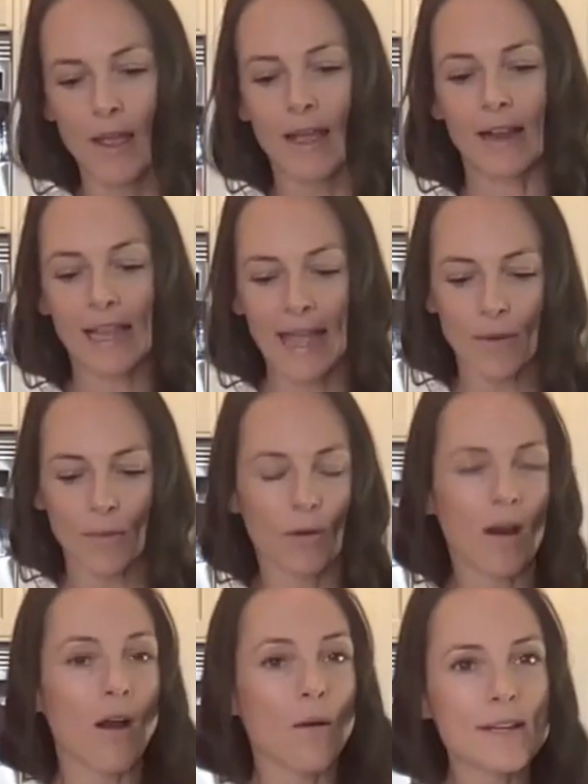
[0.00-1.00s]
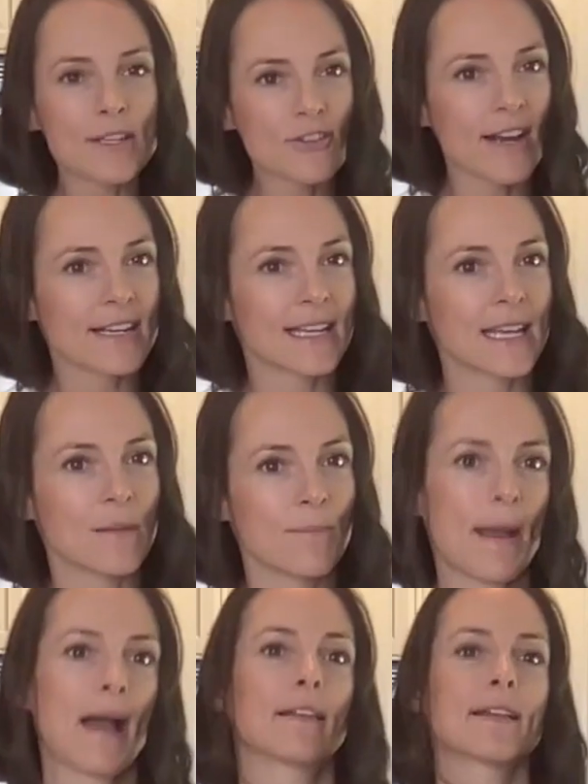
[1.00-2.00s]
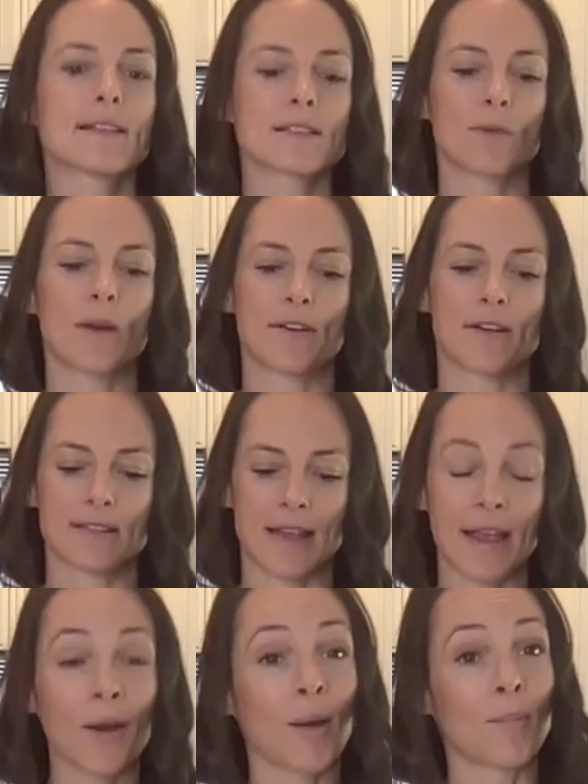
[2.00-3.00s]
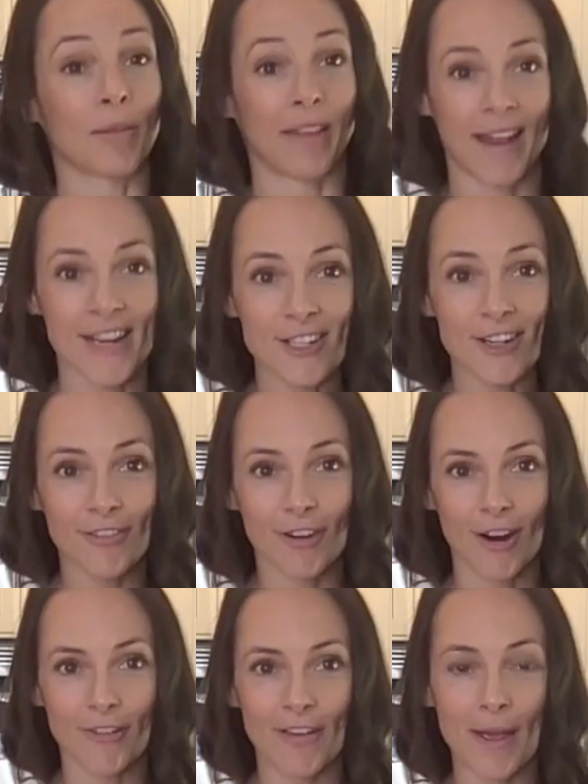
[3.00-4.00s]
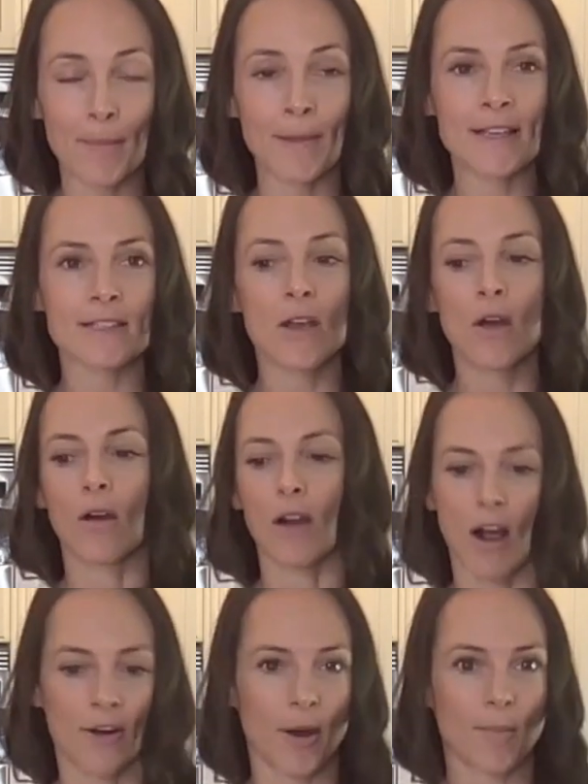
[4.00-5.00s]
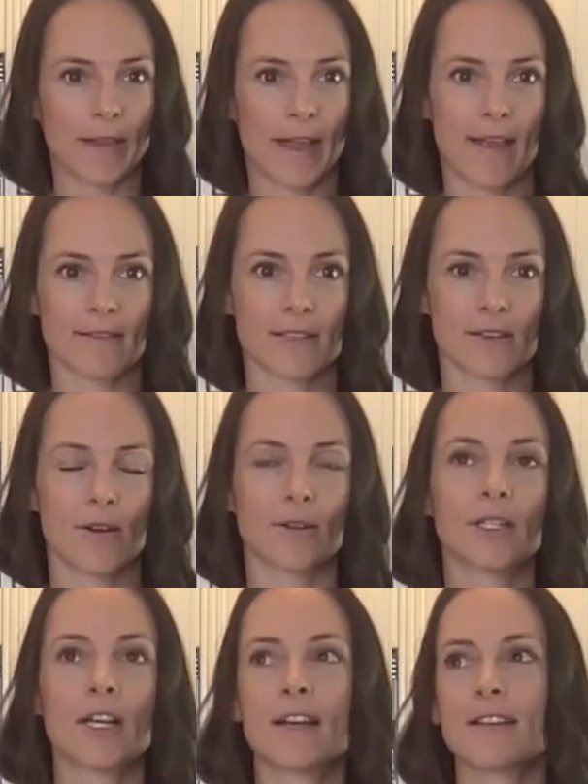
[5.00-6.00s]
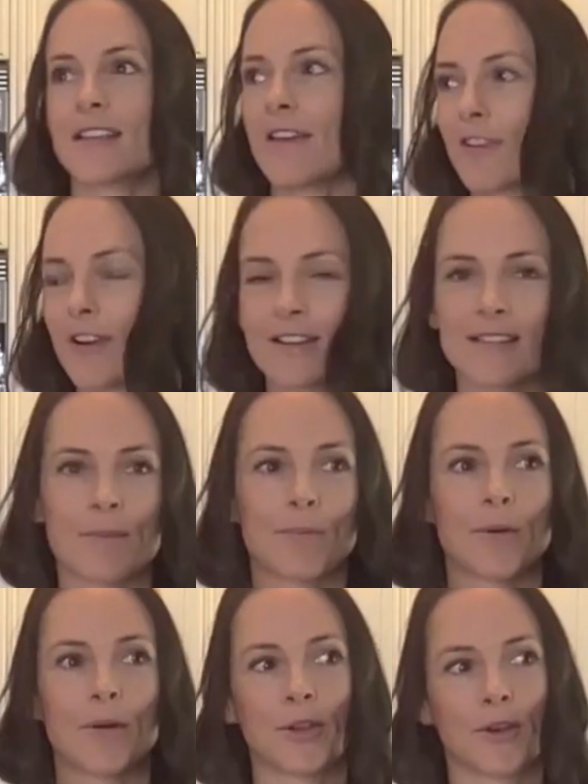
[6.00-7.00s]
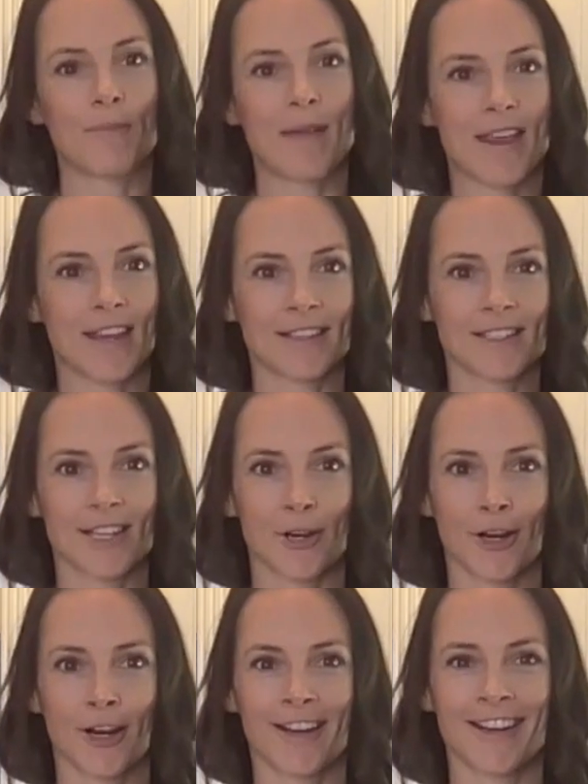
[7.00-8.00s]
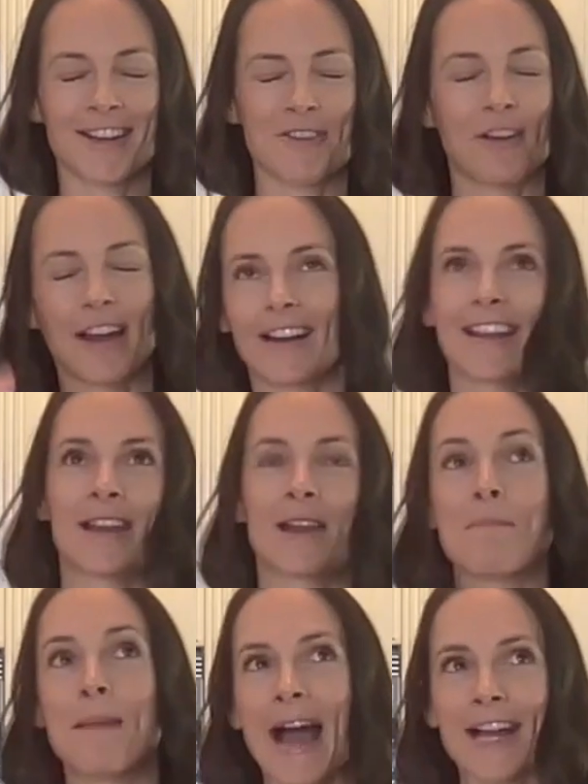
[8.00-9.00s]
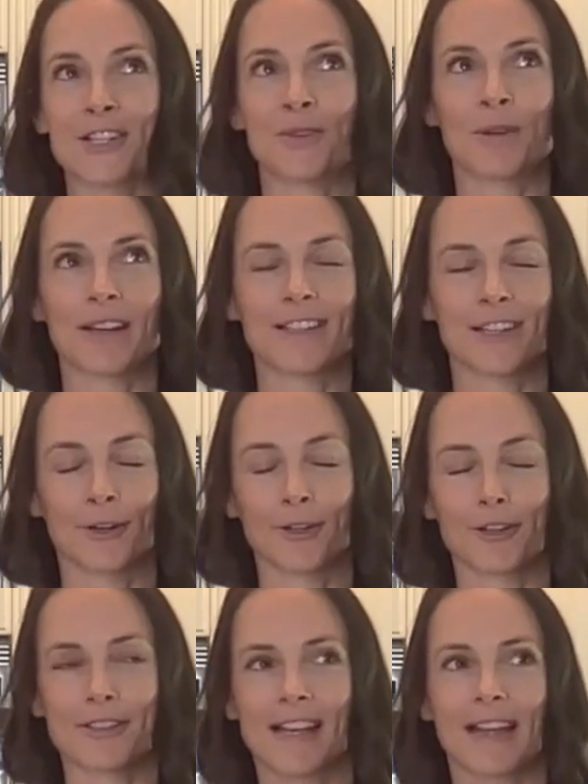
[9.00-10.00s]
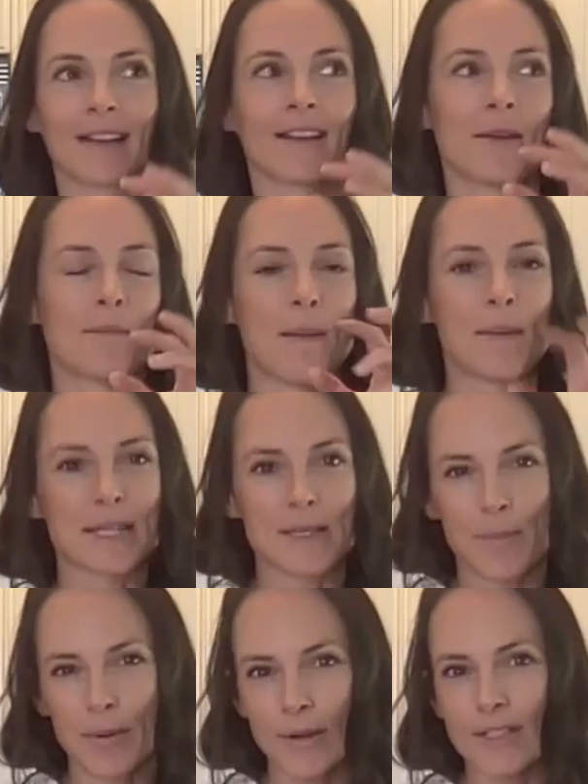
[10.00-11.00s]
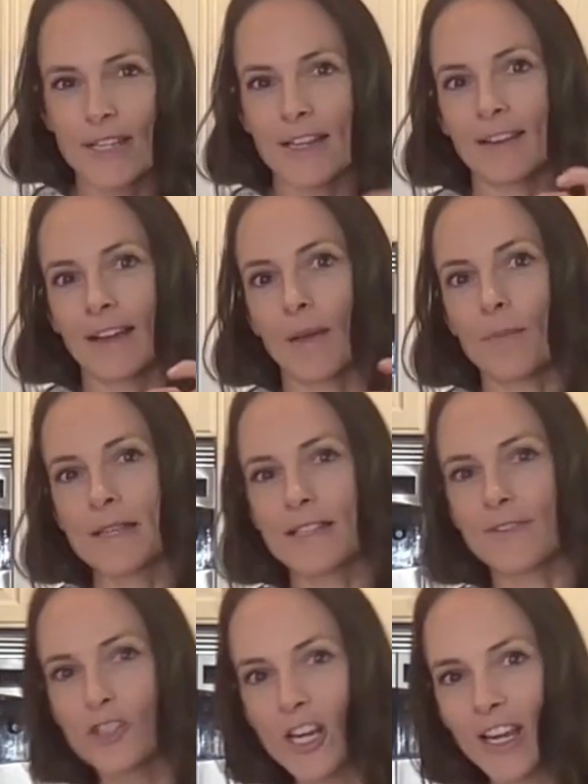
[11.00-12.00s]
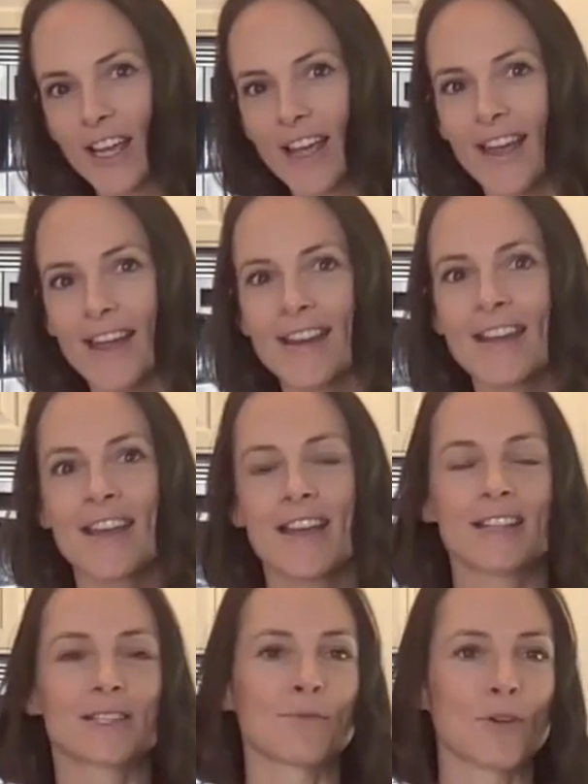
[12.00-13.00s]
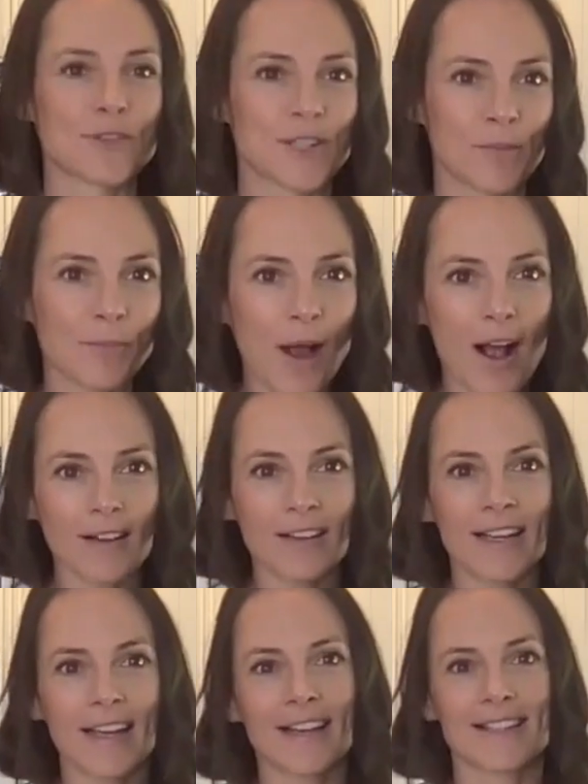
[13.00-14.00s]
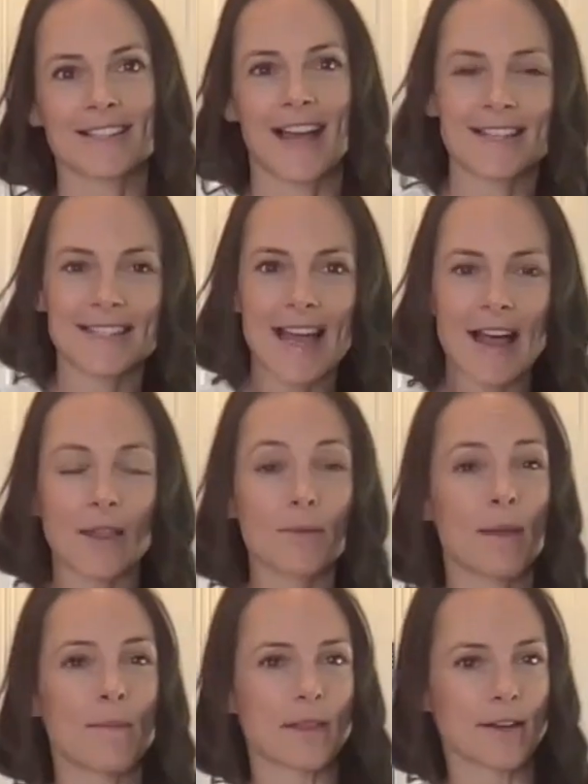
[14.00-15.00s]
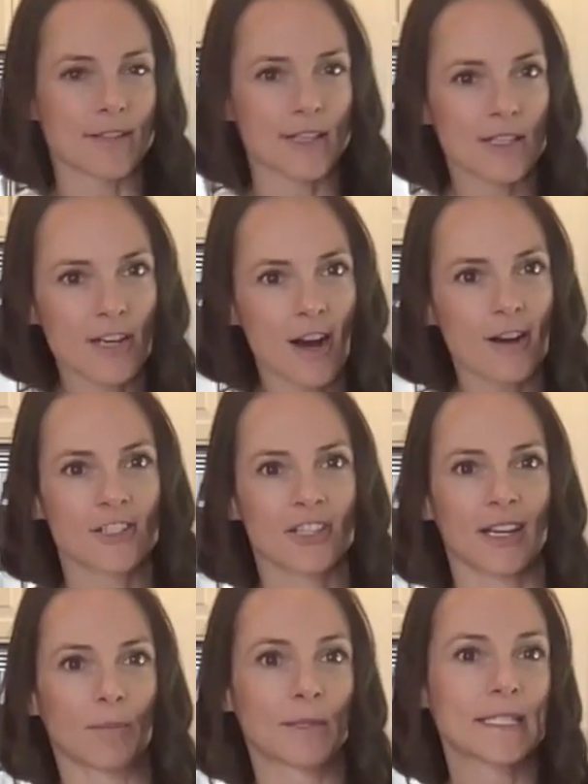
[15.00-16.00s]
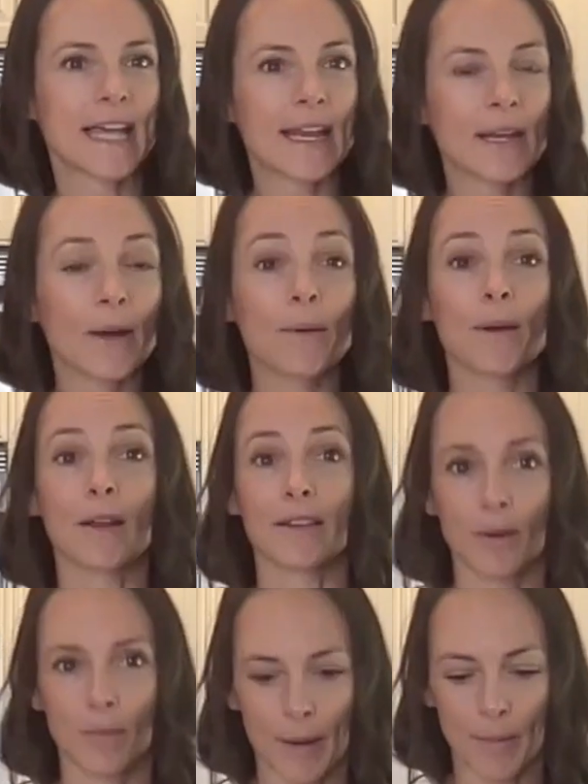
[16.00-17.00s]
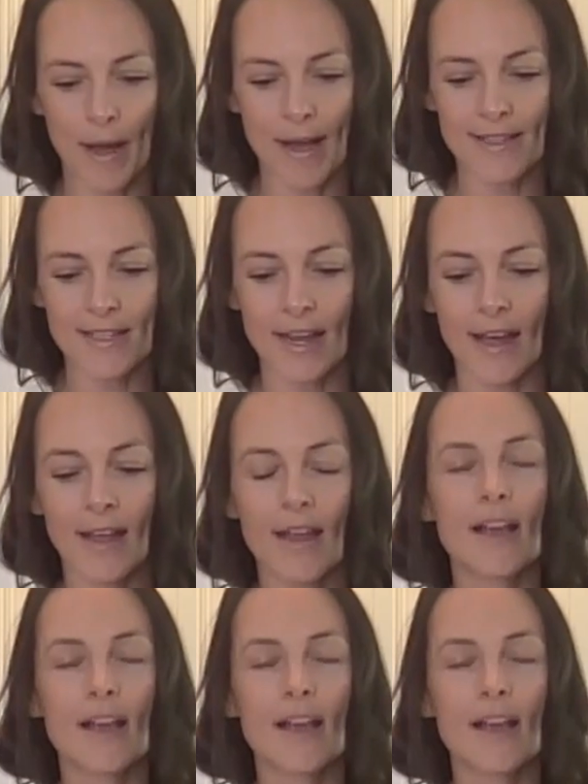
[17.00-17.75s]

Again, we're always trying to keep balance, whether it's in our blender for our families or on our plate. So say, for example, making dinner and you can imagine what a dinner looks like. Maybe it's a protein like a piece of chicken, some roasted broccoli, a side salad. Maybe there's a starch like potato or a little bit of pasta.